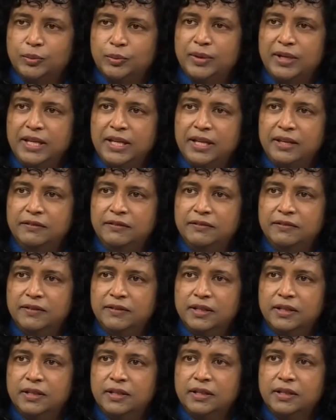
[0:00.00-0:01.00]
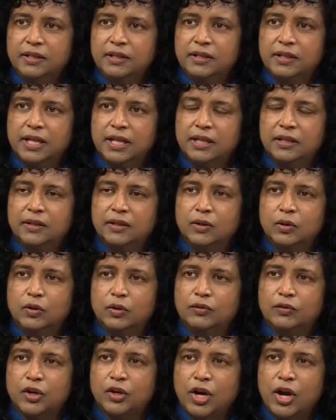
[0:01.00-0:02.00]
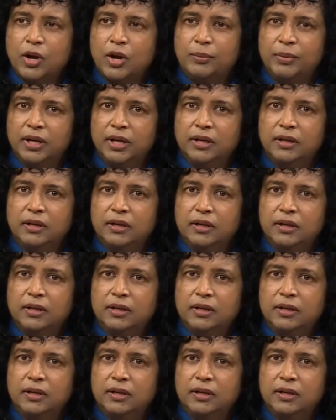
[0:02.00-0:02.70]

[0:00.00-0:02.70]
believe that the law of karma